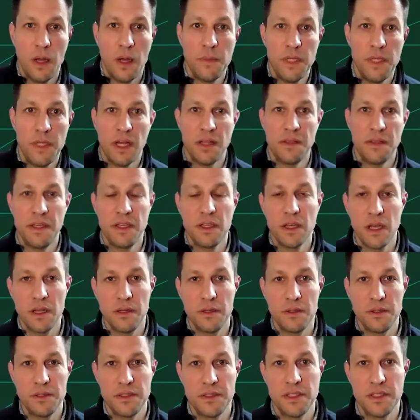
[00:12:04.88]
no, I mean, I think
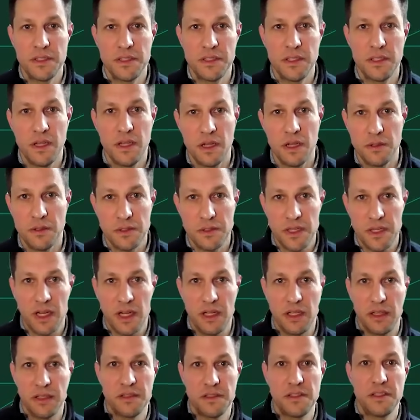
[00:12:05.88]

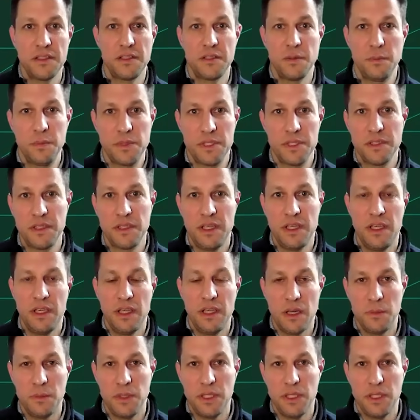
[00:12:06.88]
understanding the systems is key.